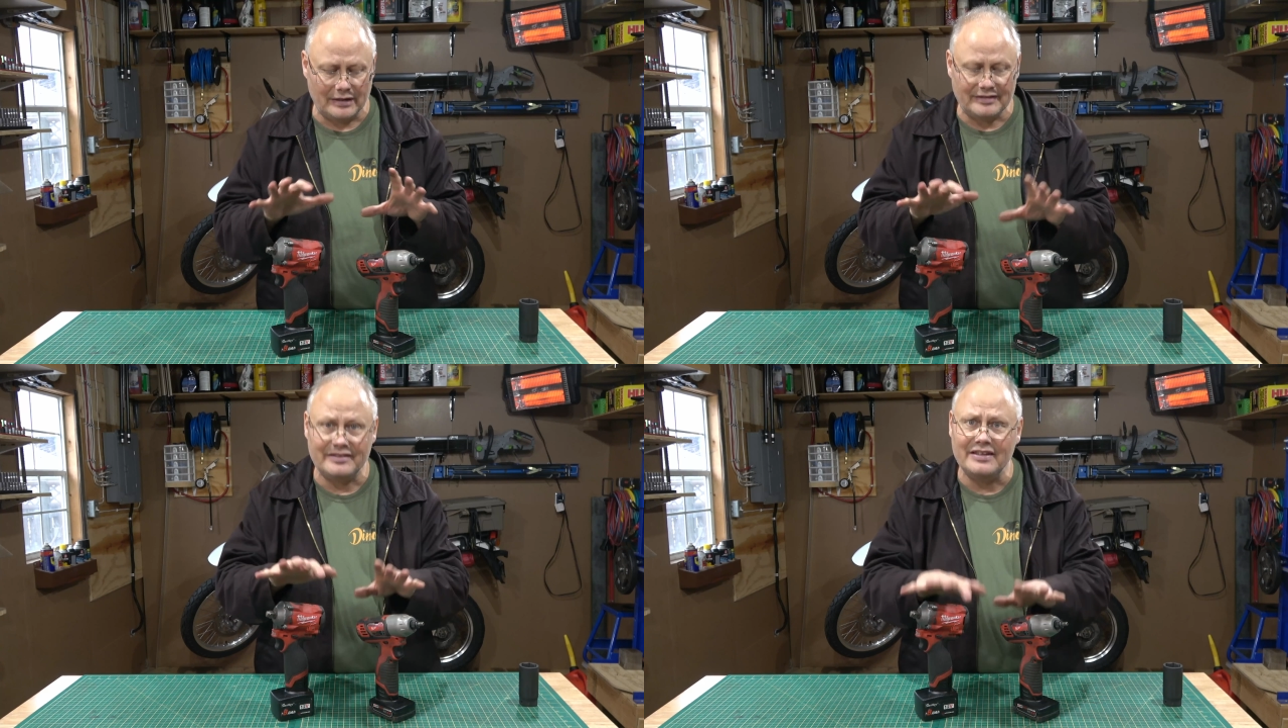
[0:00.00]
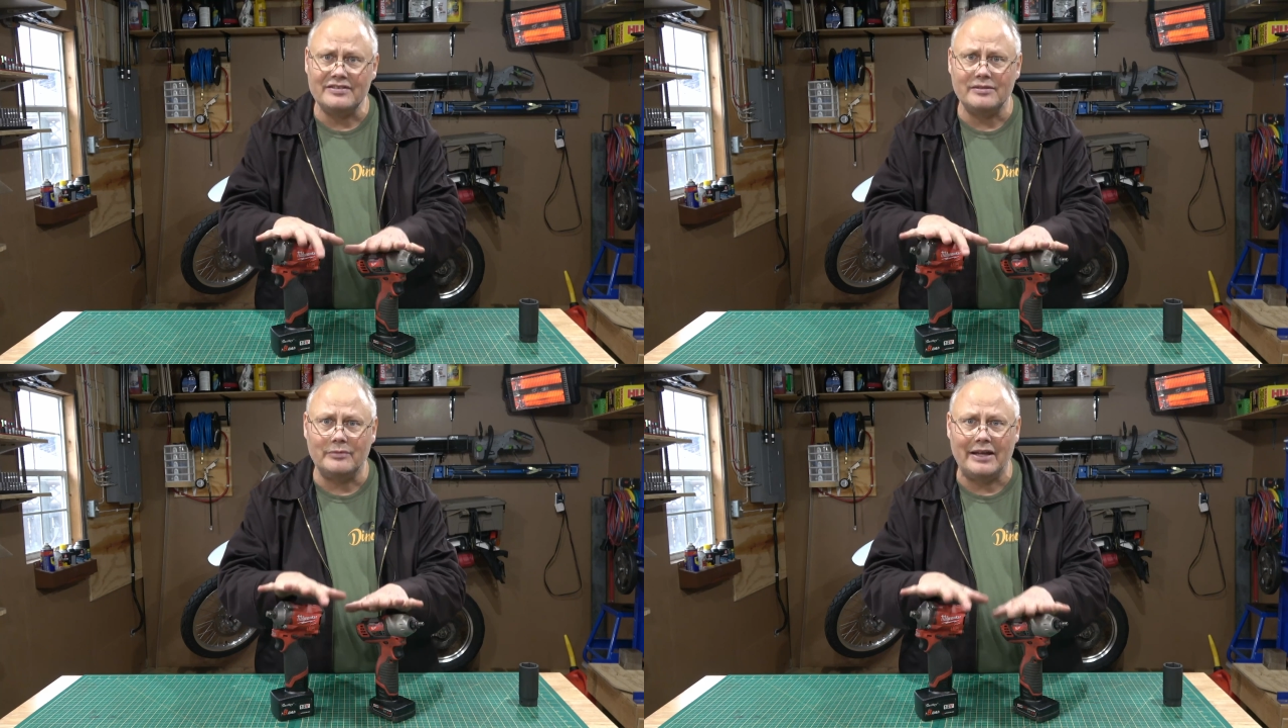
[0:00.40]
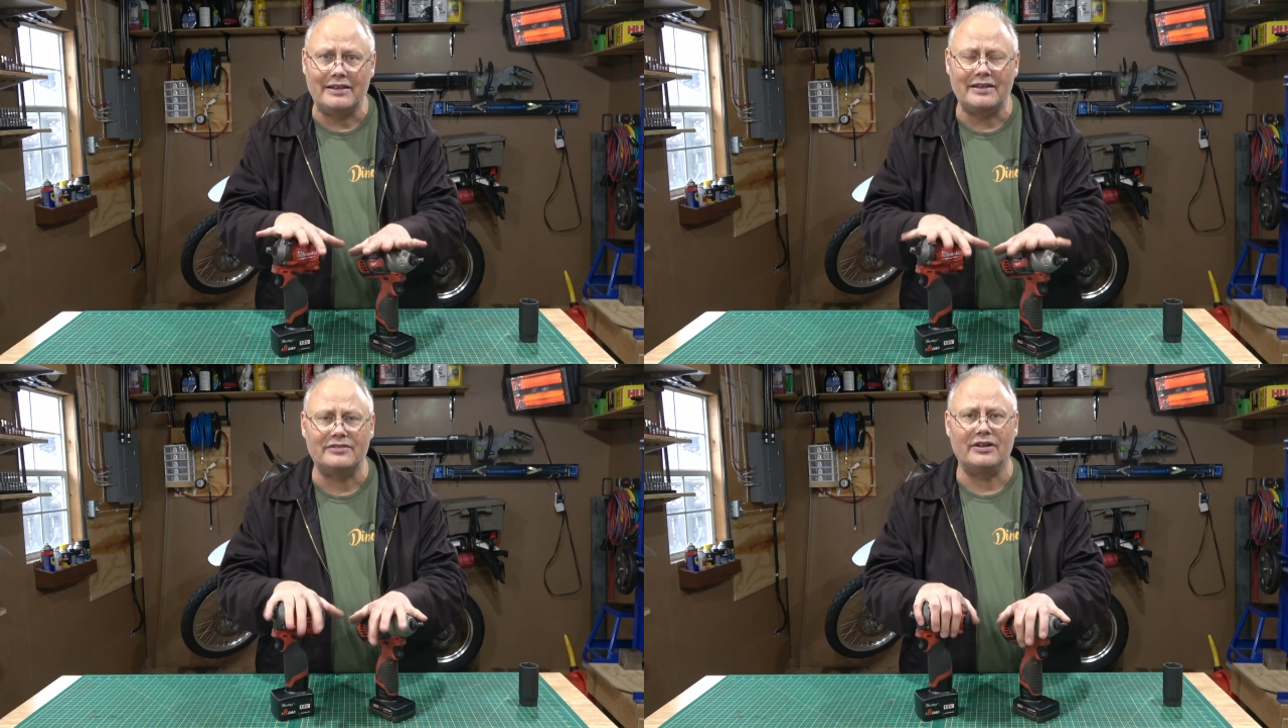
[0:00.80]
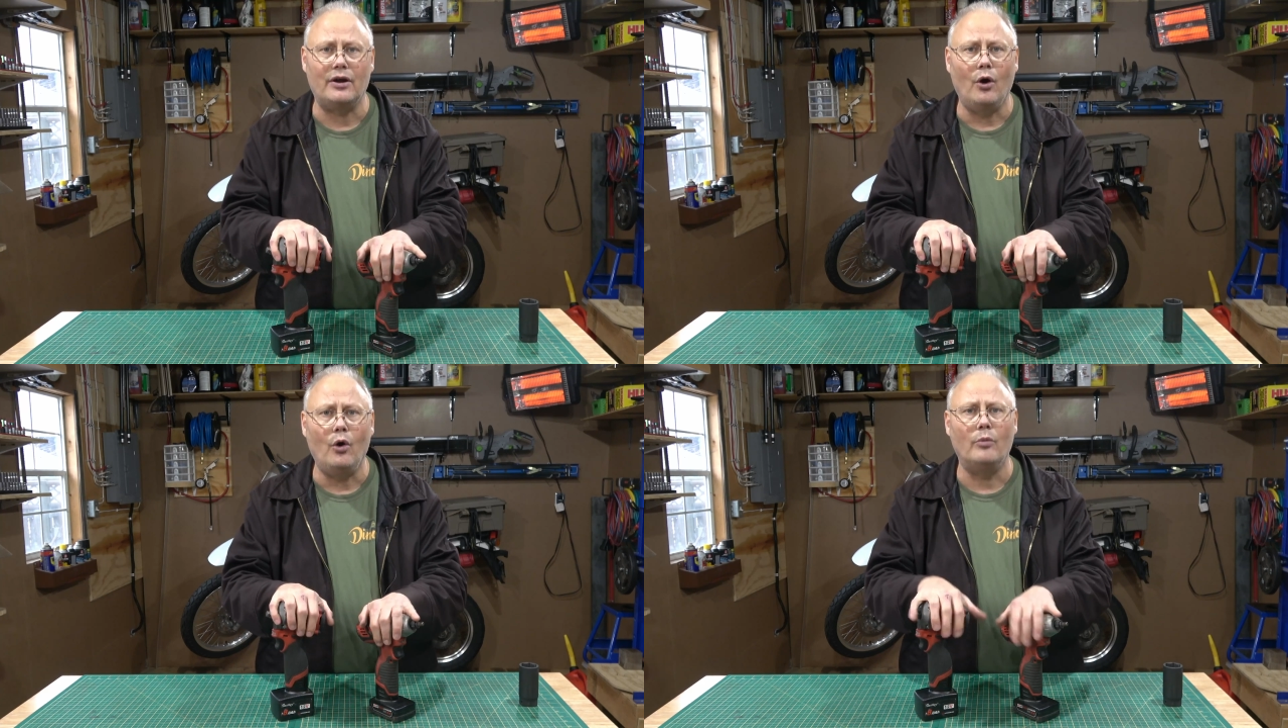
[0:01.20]
a system like this
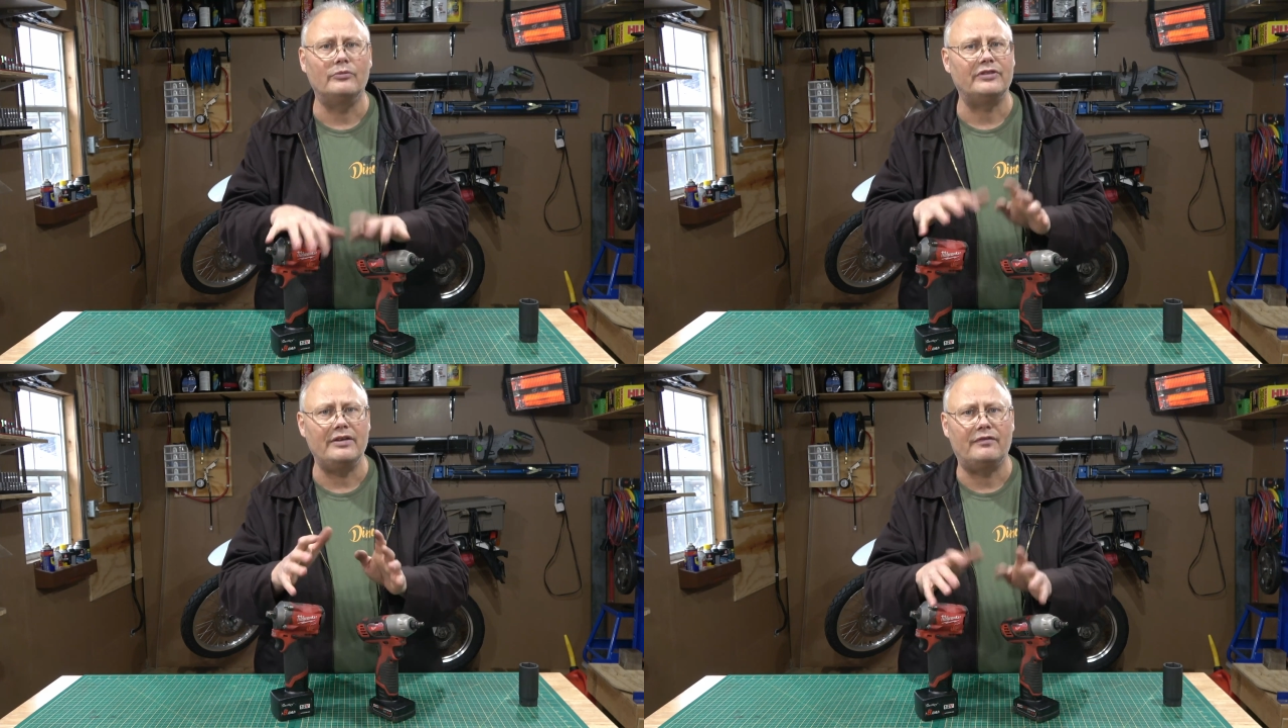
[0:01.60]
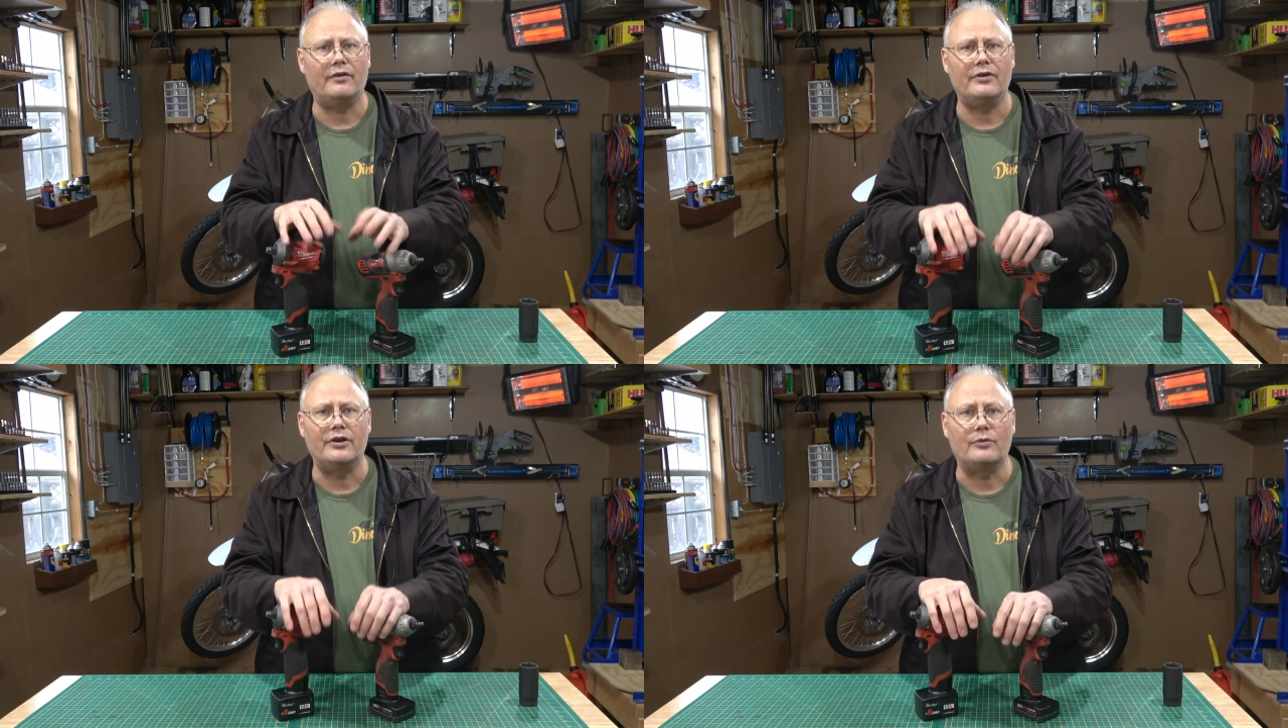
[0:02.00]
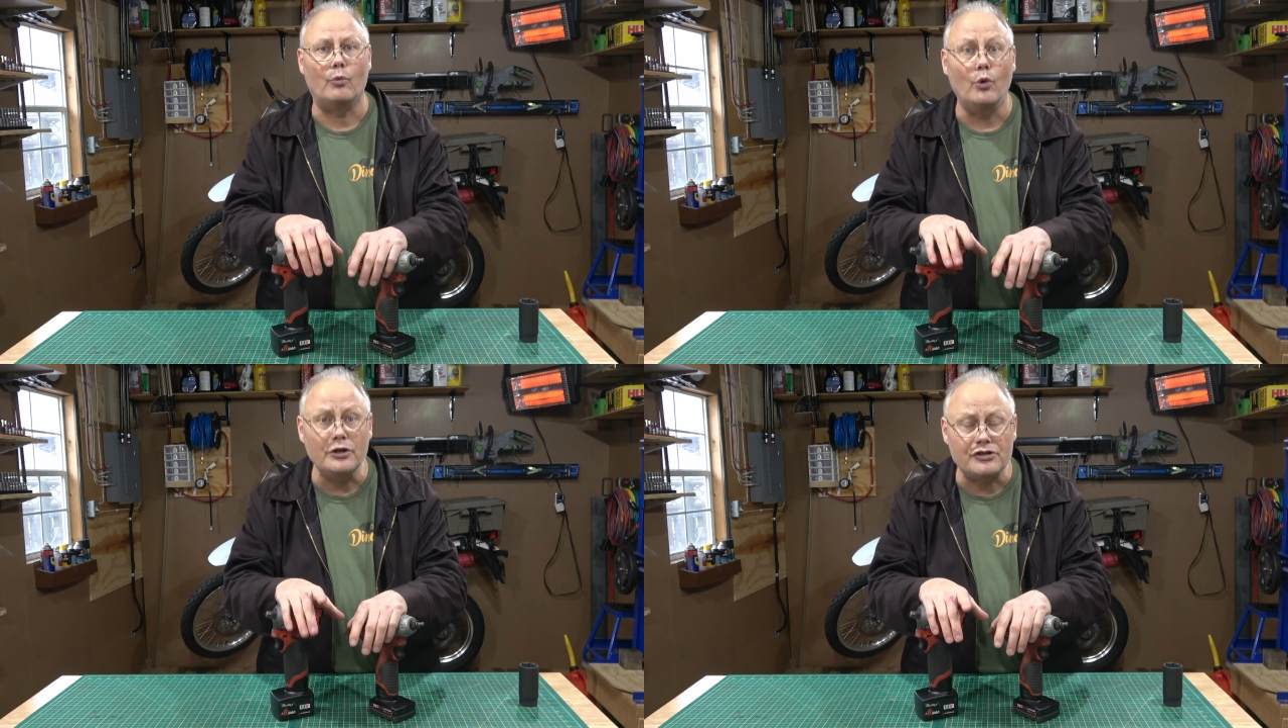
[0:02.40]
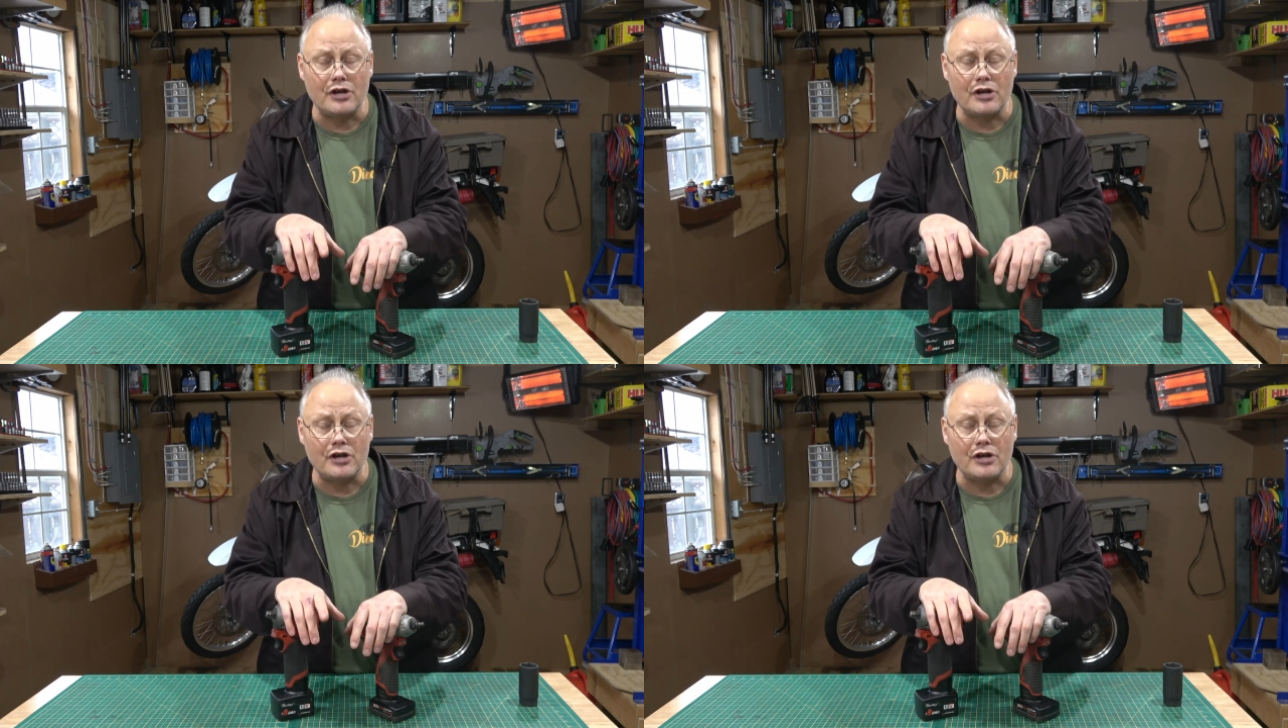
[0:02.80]
at home, say for your wood